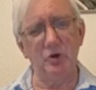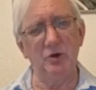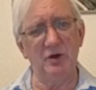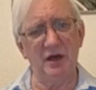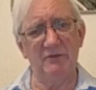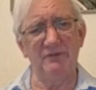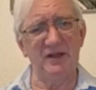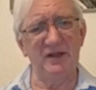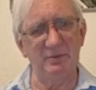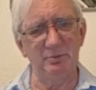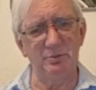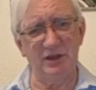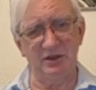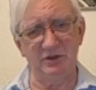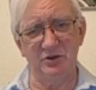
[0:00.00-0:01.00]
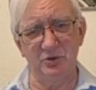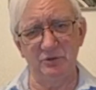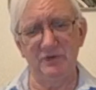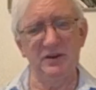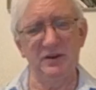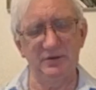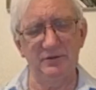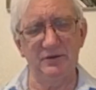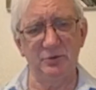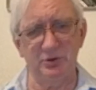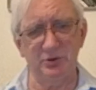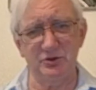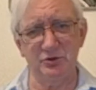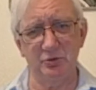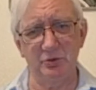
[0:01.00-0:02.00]
more and then bring to you the
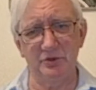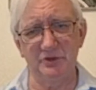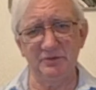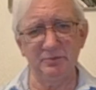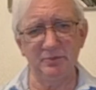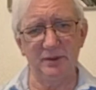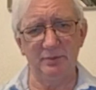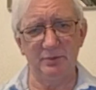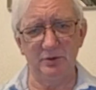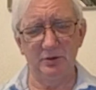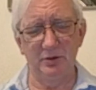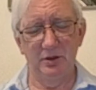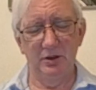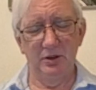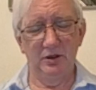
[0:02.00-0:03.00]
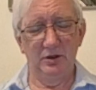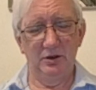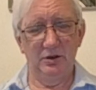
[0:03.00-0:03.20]
individual stories of people